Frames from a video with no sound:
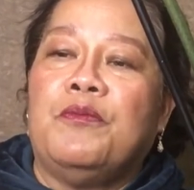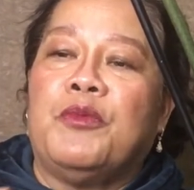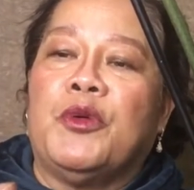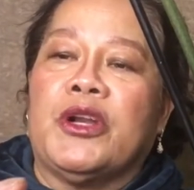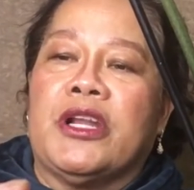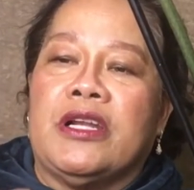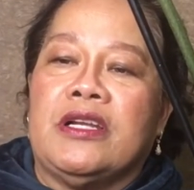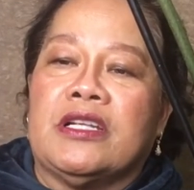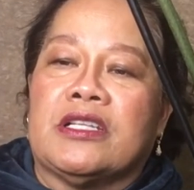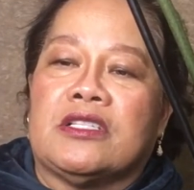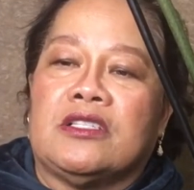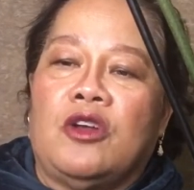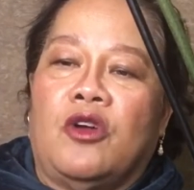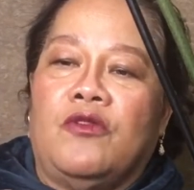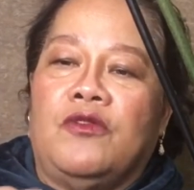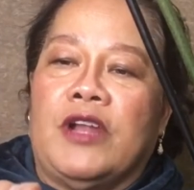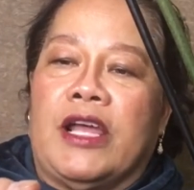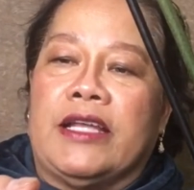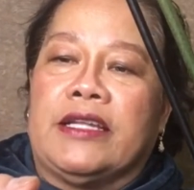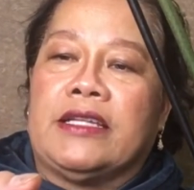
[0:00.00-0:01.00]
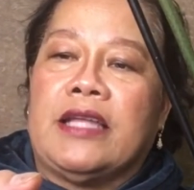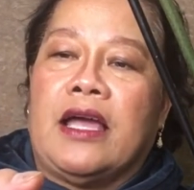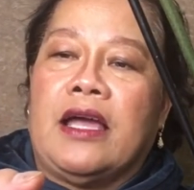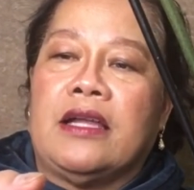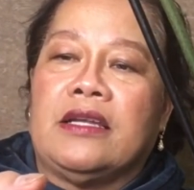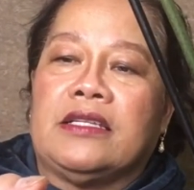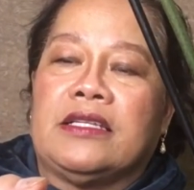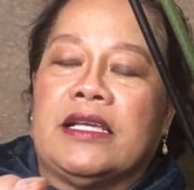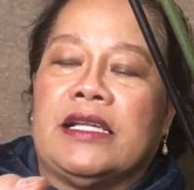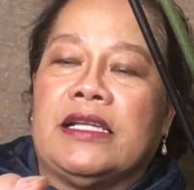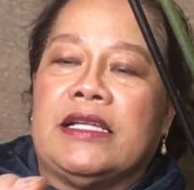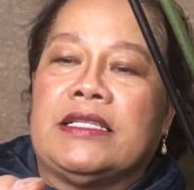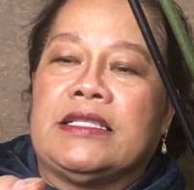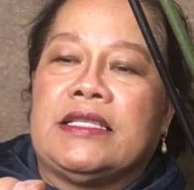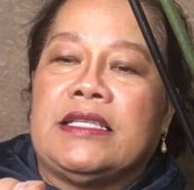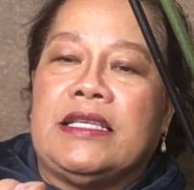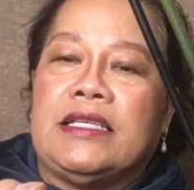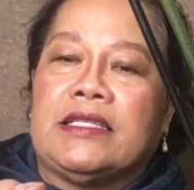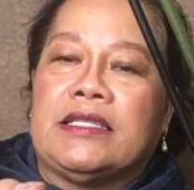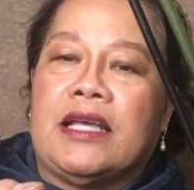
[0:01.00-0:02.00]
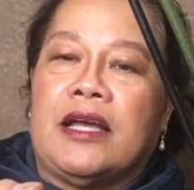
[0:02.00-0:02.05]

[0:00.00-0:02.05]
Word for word: put it in the stove like that until it heats